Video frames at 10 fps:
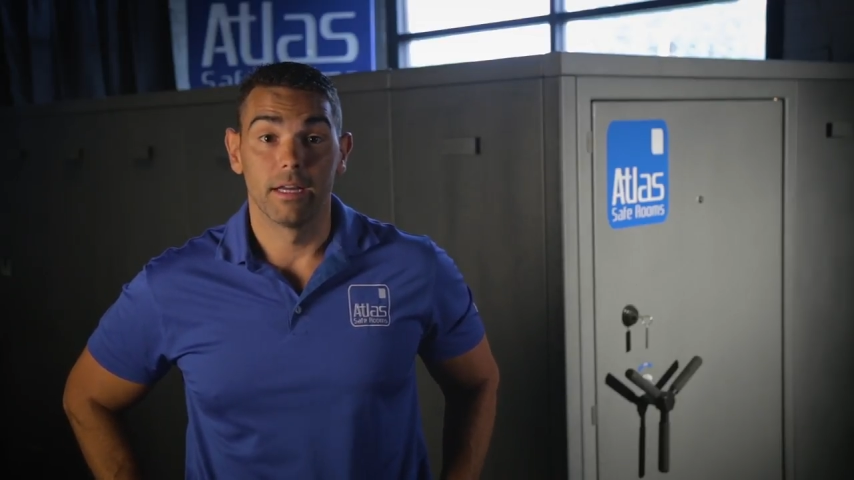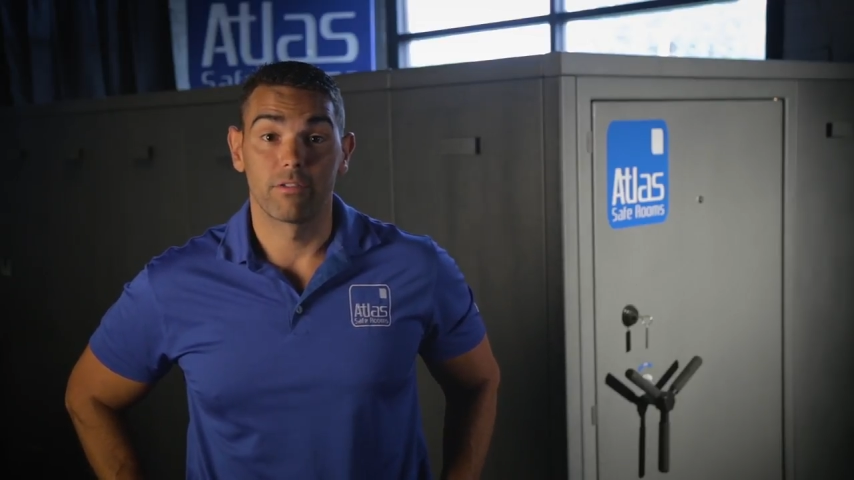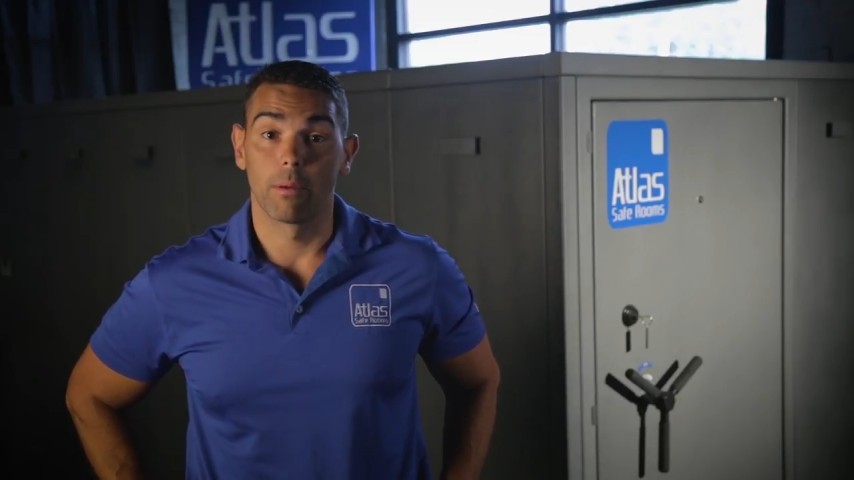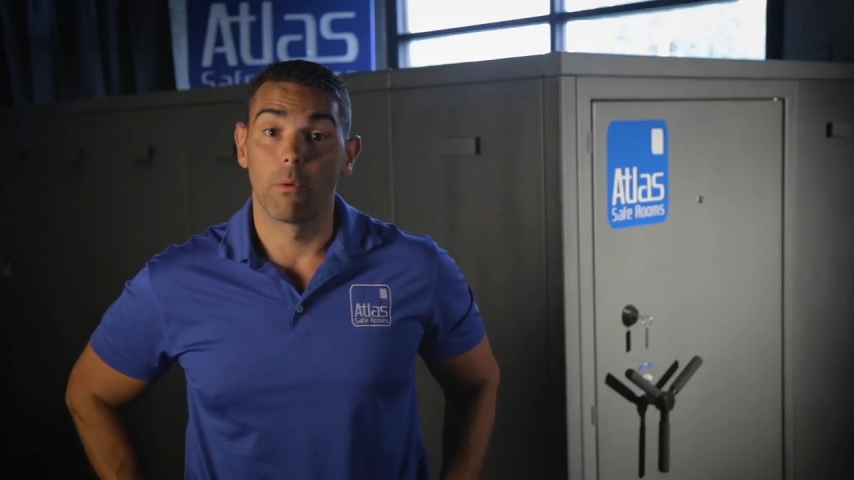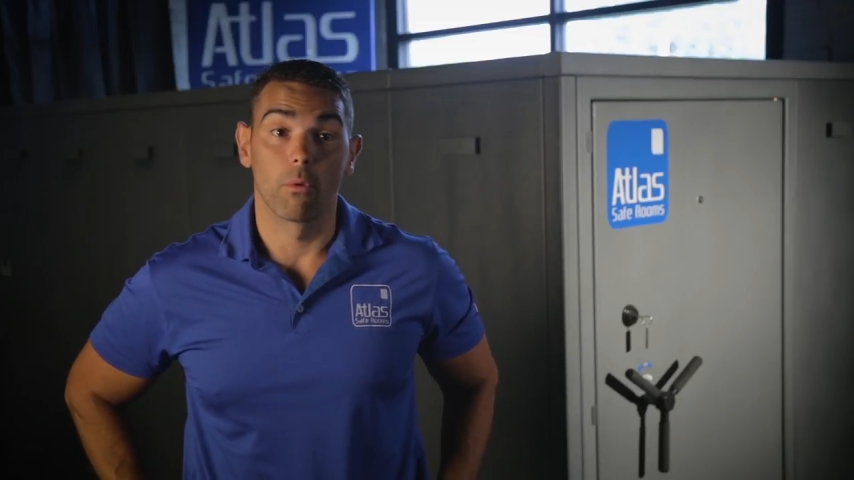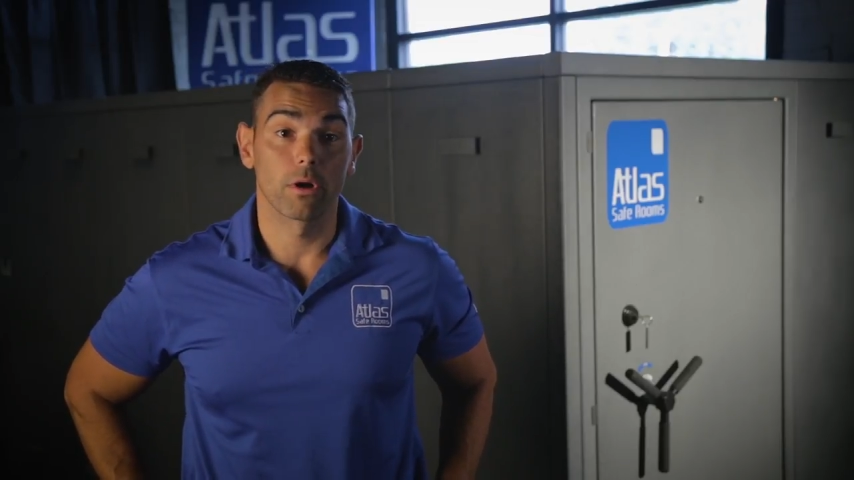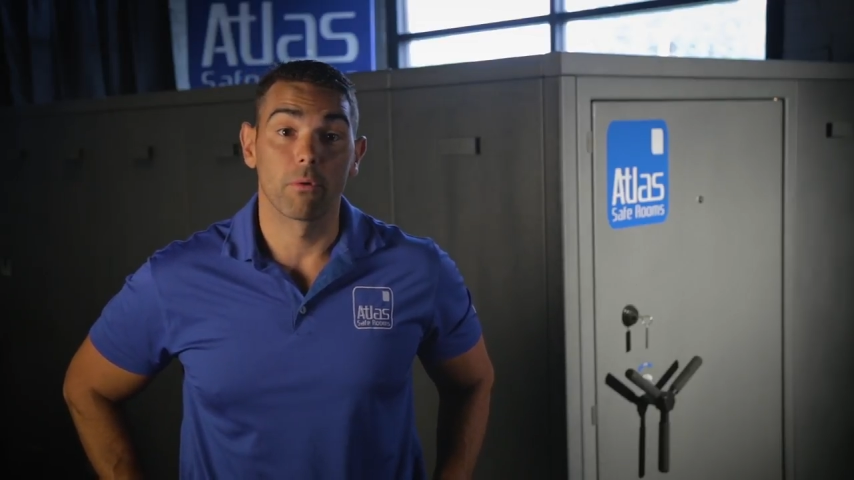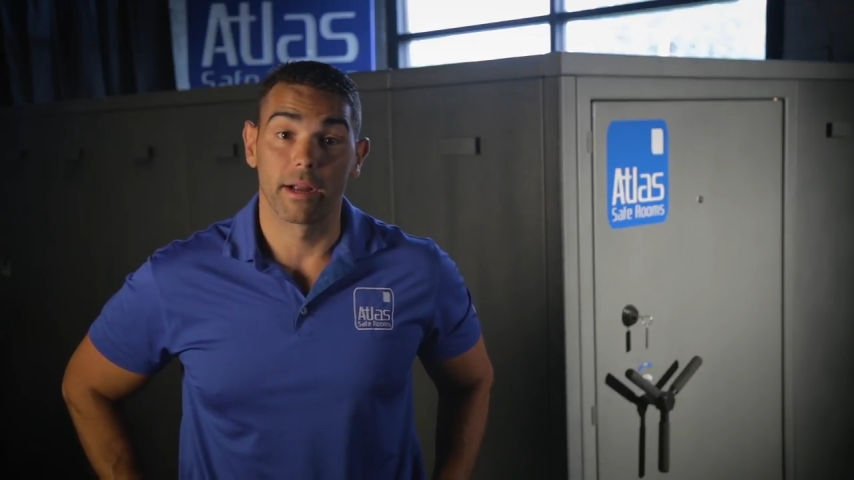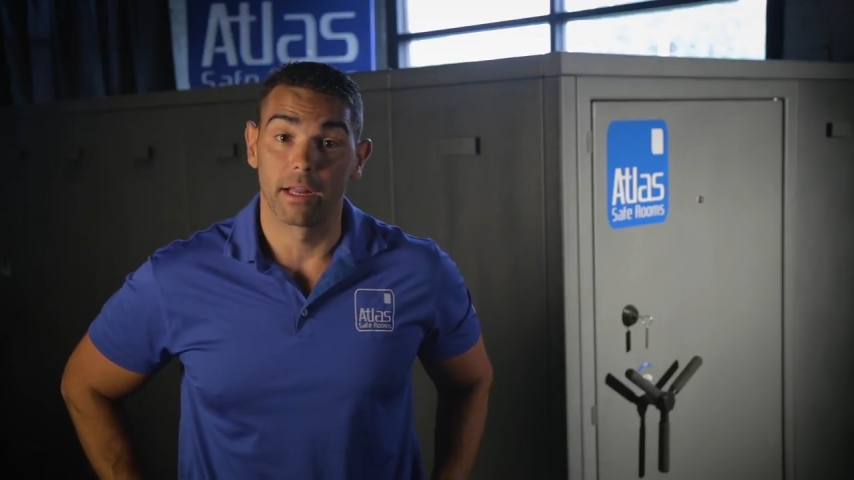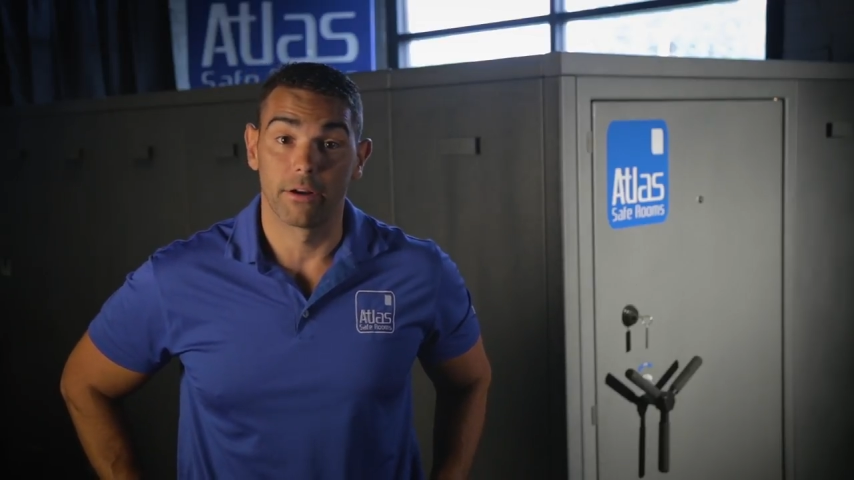If someone were to
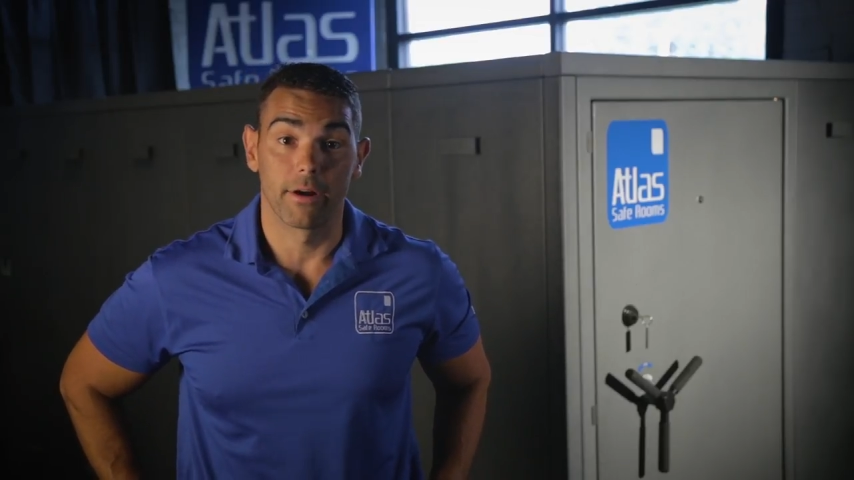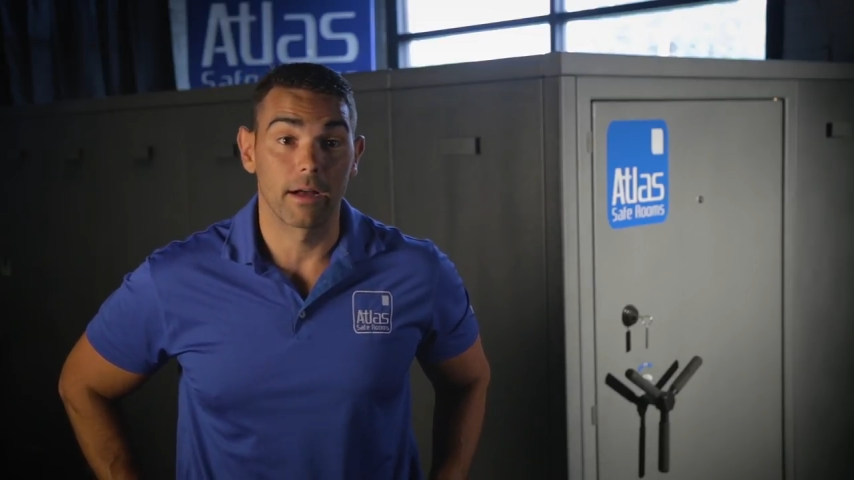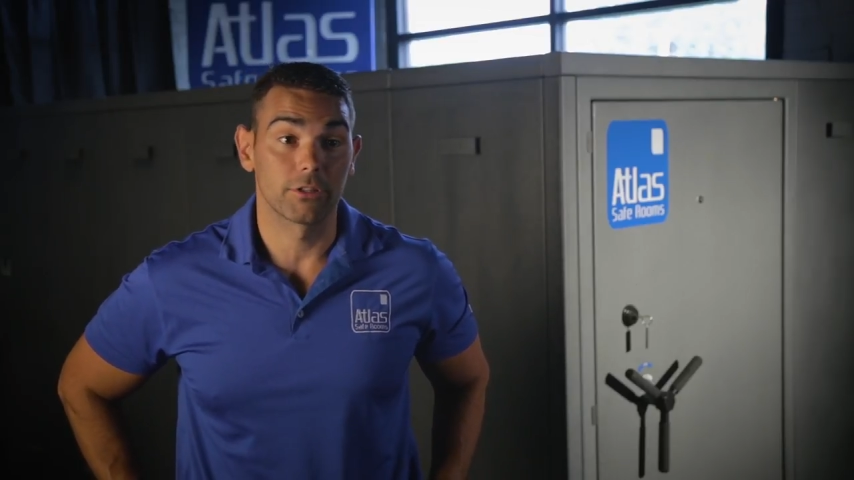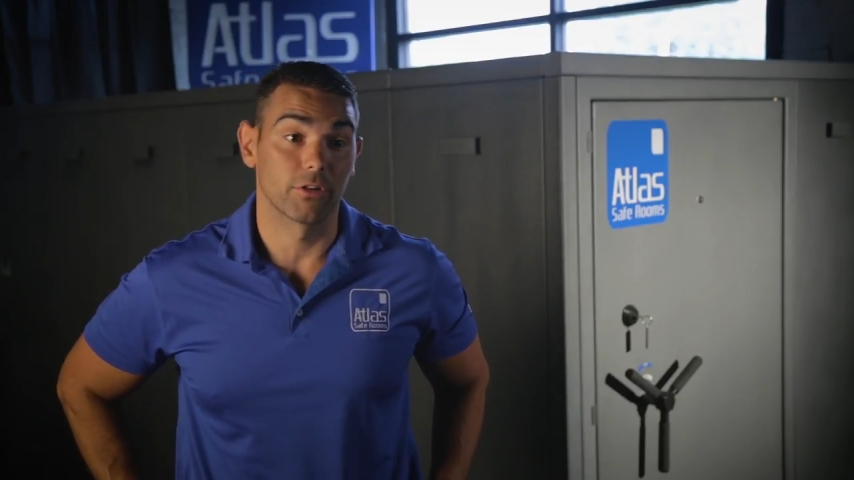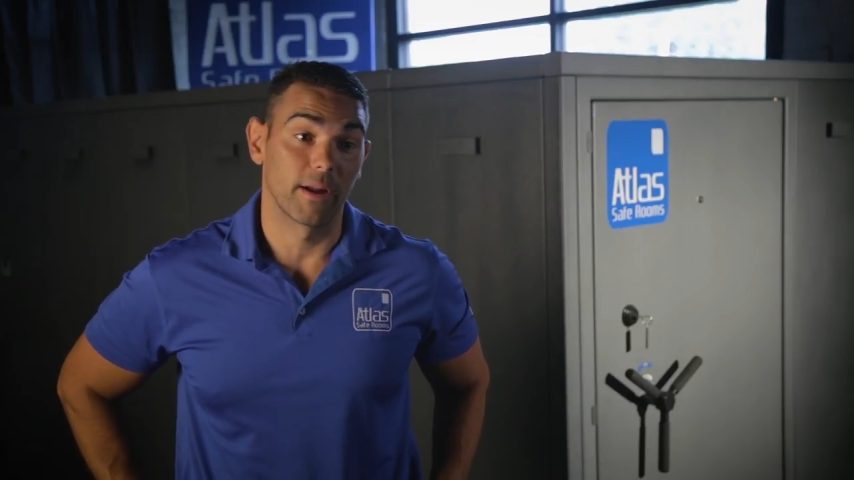break into your house,